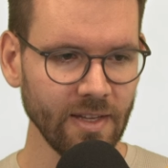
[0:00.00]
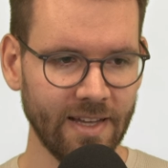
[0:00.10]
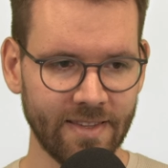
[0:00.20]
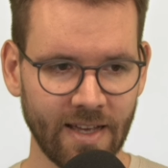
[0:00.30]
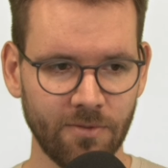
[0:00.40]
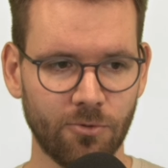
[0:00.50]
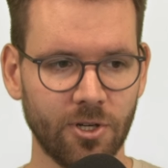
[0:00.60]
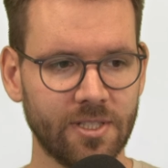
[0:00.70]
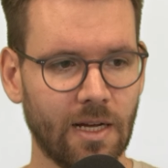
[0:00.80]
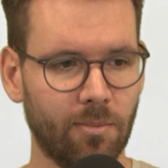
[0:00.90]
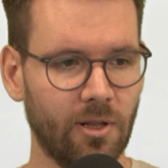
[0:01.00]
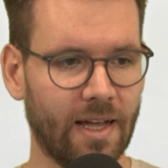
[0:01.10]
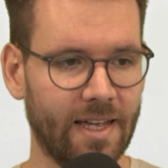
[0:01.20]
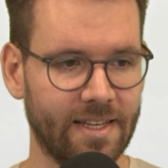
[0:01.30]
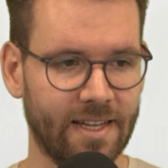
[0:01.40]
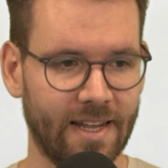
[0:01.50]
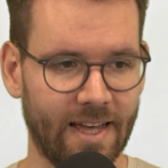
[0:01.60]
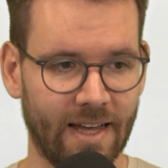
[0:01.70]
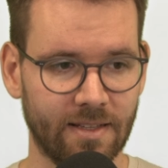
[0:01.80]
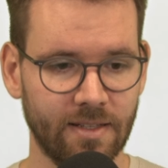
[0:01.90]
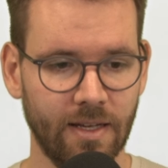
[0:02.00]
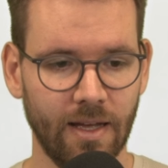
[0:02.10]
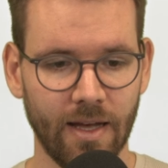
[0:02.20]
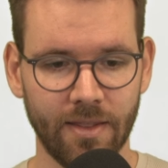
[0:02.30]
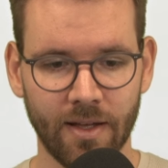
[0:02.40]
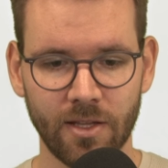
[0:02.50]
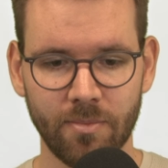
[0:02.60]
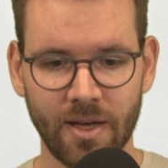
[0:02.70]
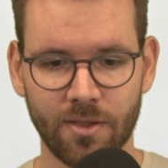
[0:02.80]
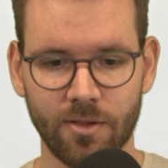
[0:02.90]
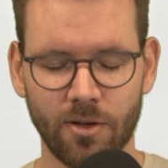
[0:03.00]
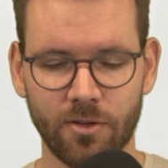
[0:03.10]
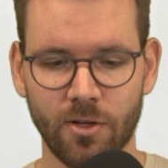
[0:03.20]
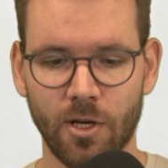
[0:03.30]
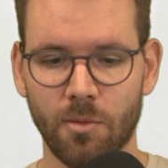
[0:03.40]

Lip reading: And then, for example, I can add another method.